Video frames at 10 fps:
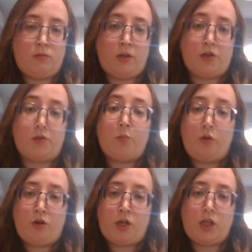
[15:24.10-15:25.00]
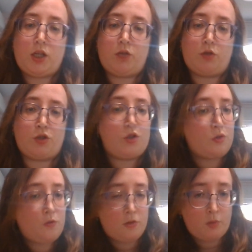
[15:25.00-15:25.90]
there's more, you can
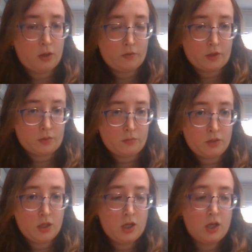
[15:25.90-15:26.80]
choose one of them,